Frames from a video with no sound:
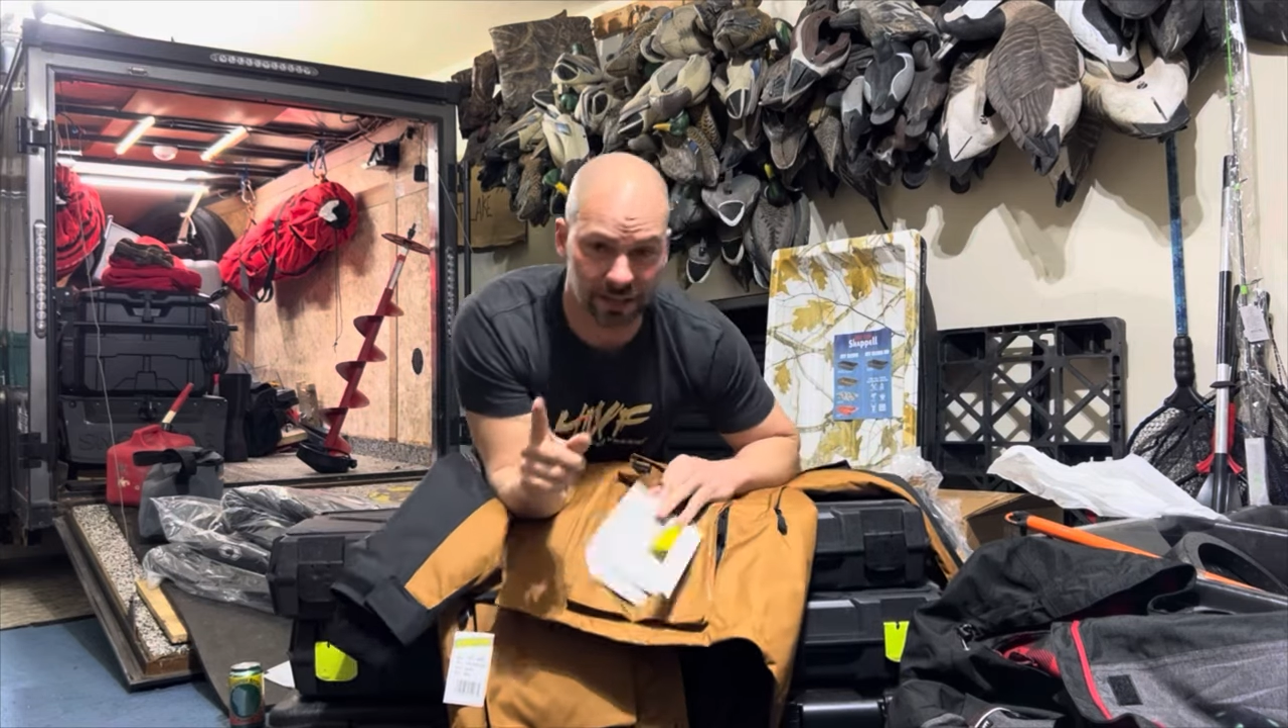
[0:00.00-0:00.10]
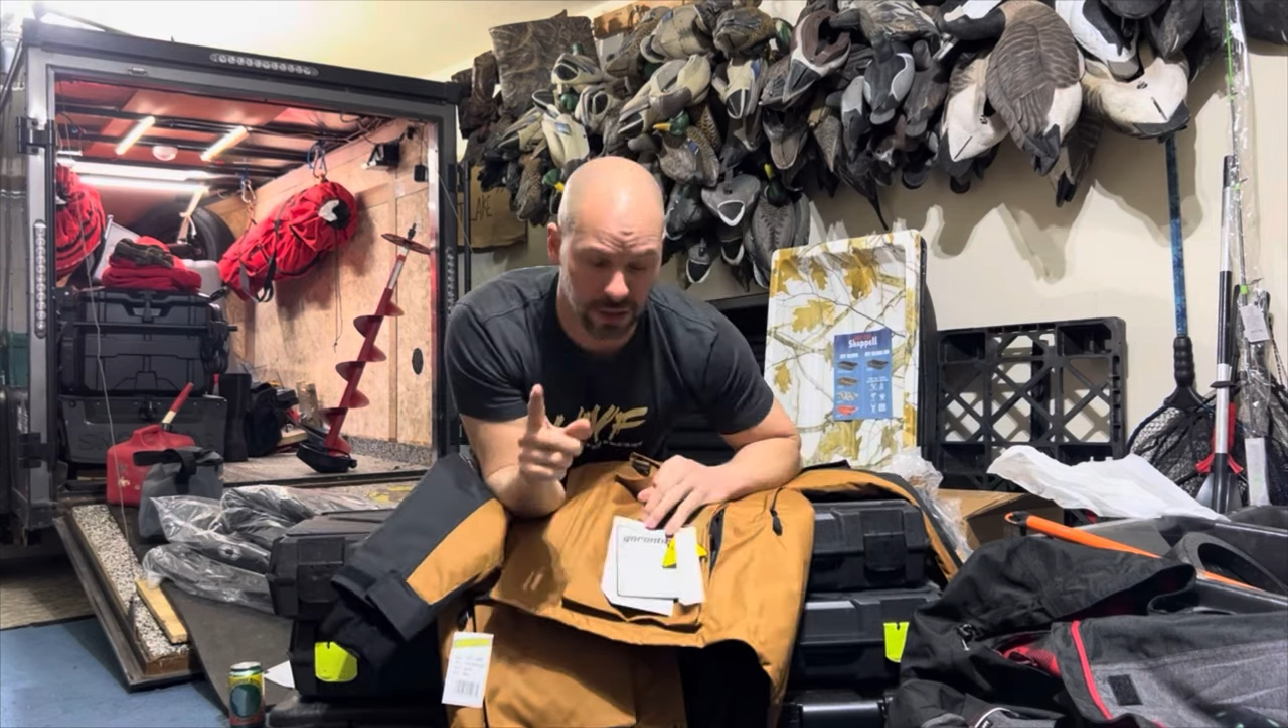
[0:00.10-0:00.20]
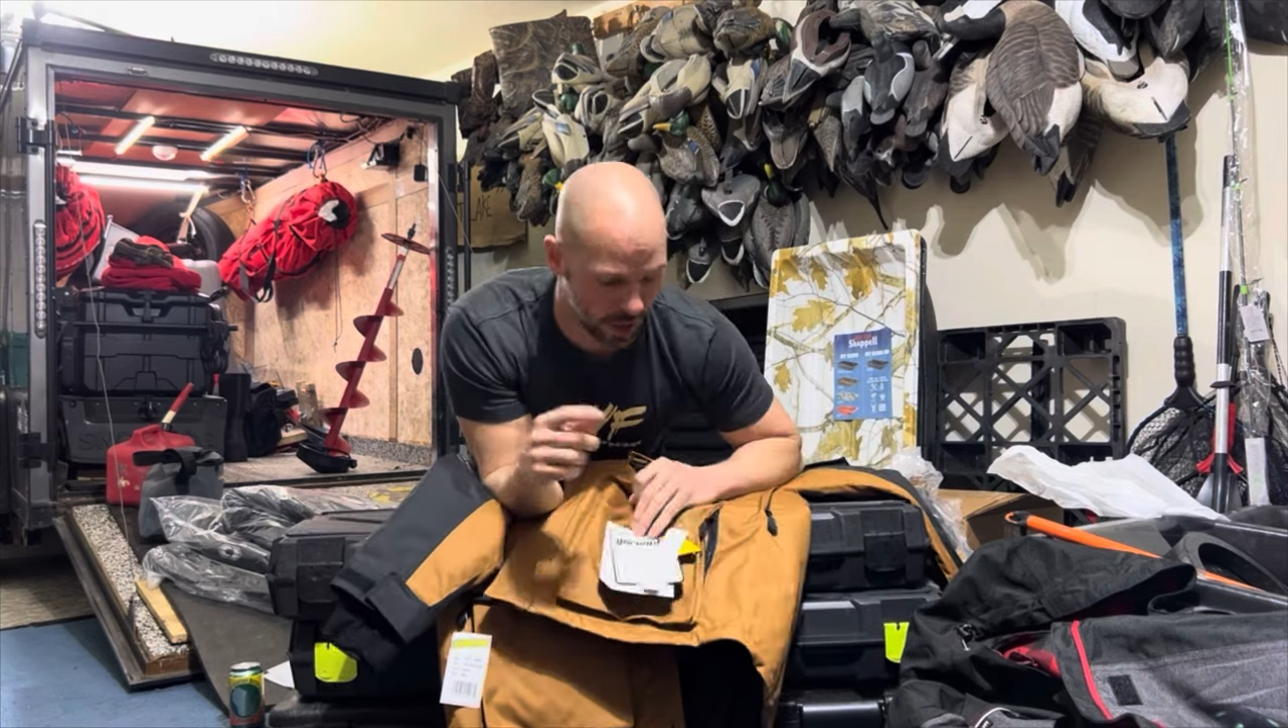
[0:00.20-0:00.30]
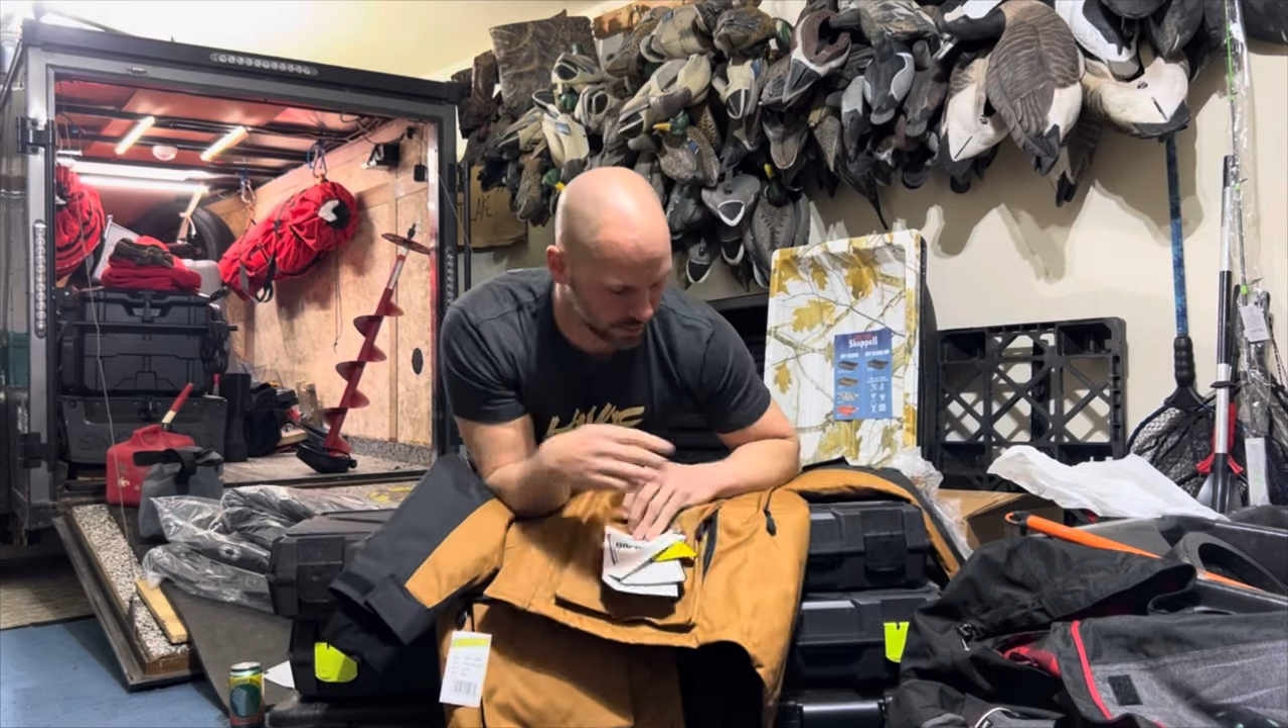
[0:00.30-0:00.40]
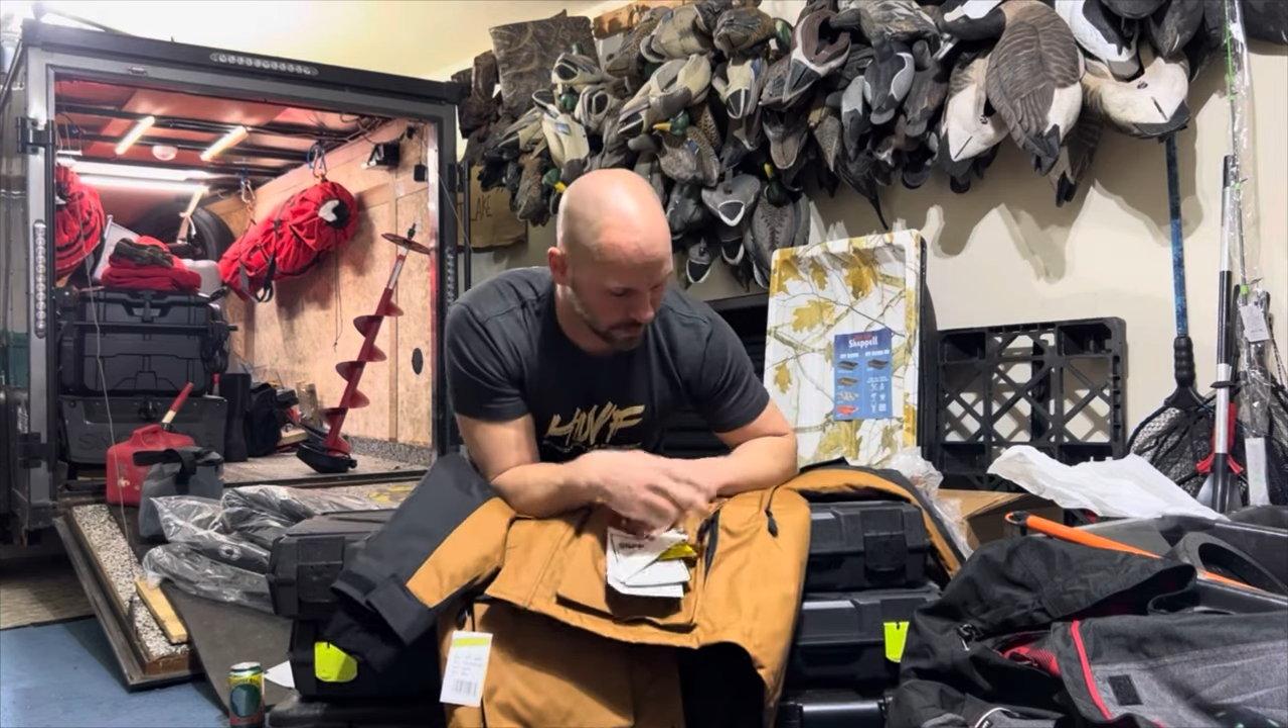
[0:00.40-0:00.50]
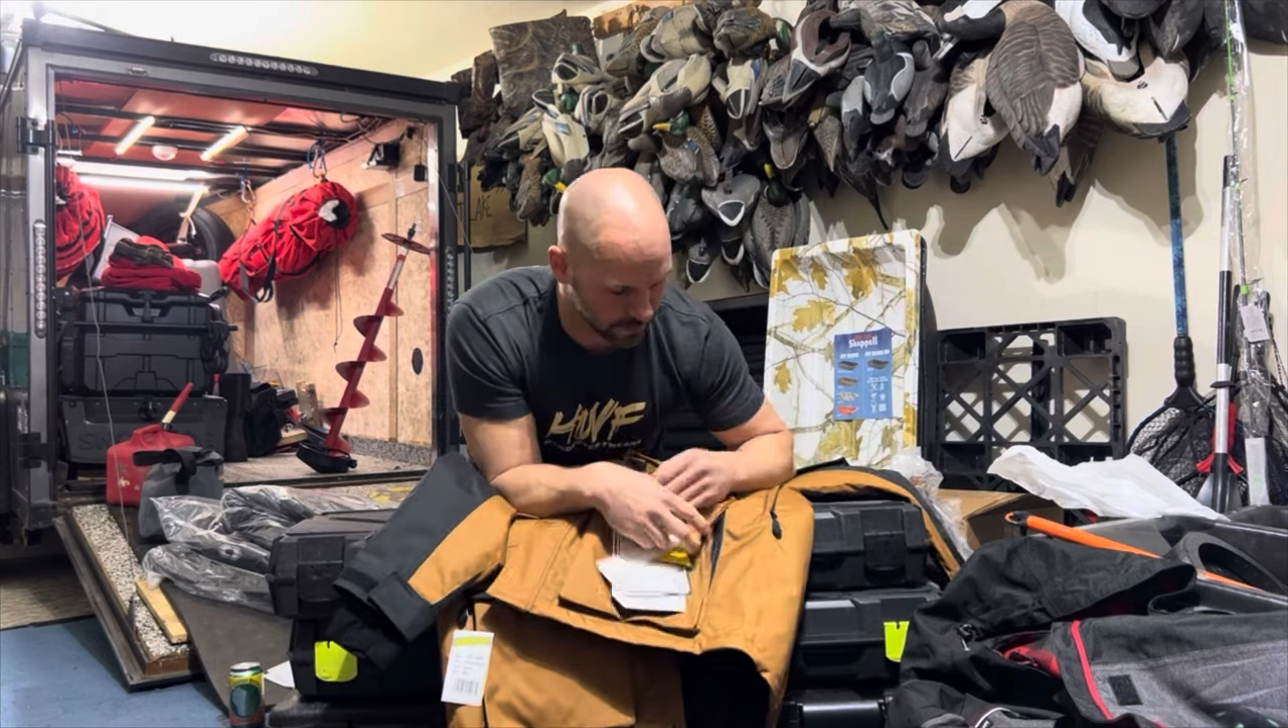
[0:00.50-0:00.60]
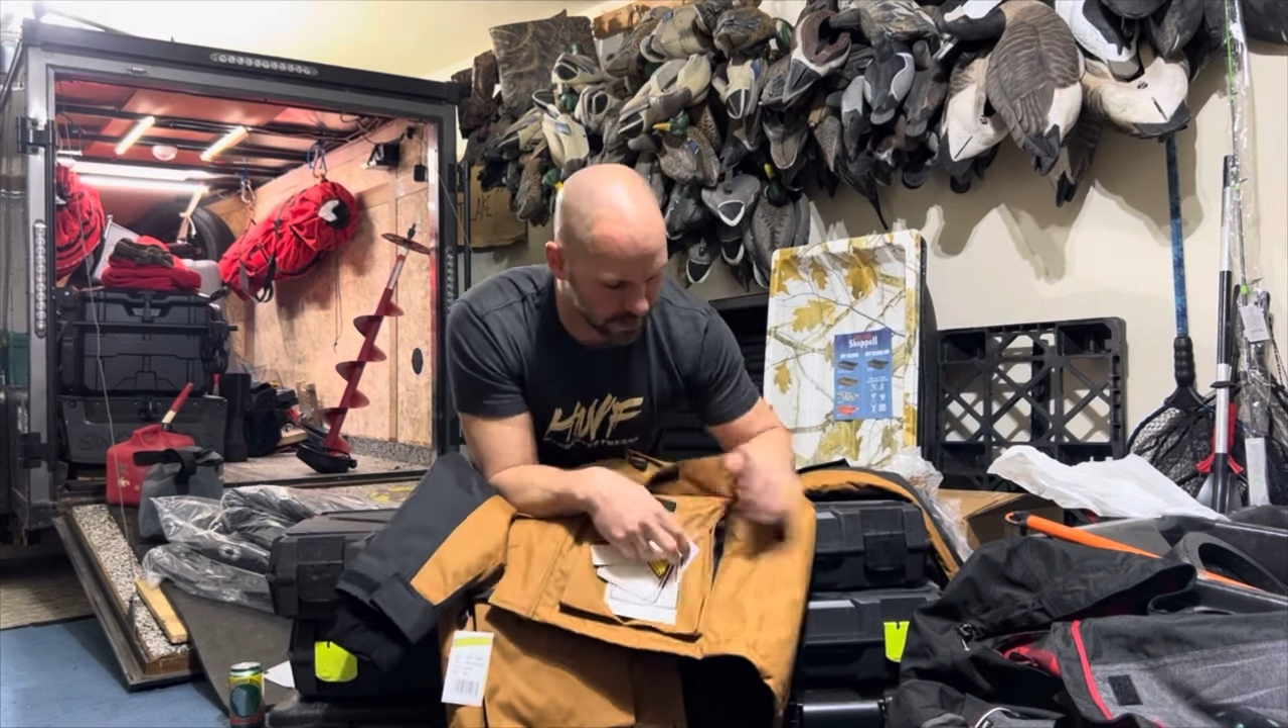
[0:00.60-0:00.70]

is awesome.